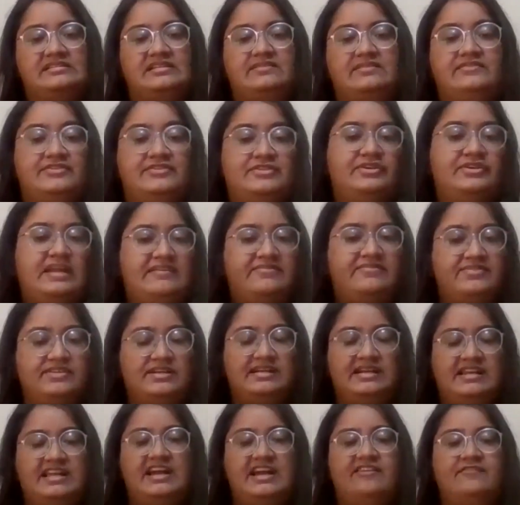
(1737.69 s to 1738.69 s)
and we should
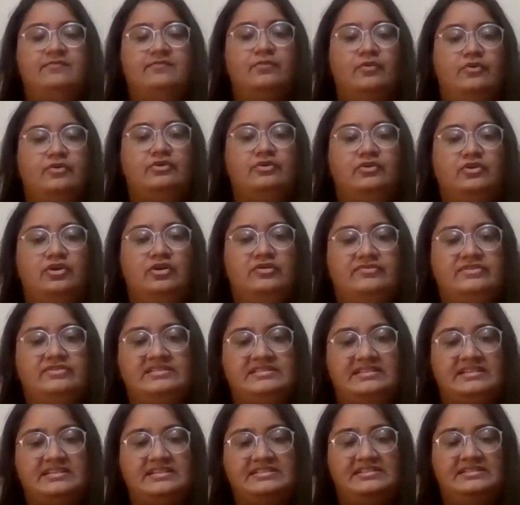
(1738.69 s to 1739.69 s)
definitely have more
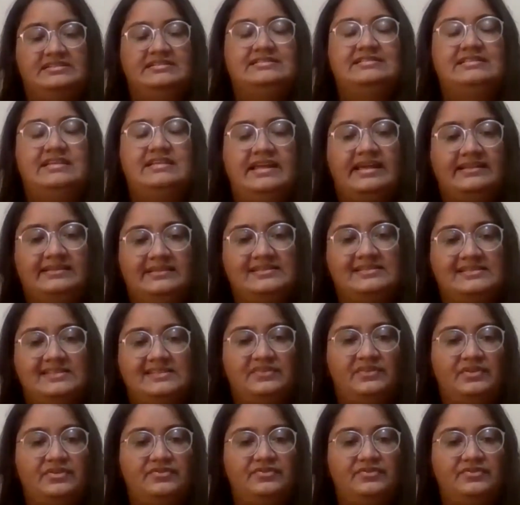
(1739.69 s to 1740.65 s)
conversations like this in the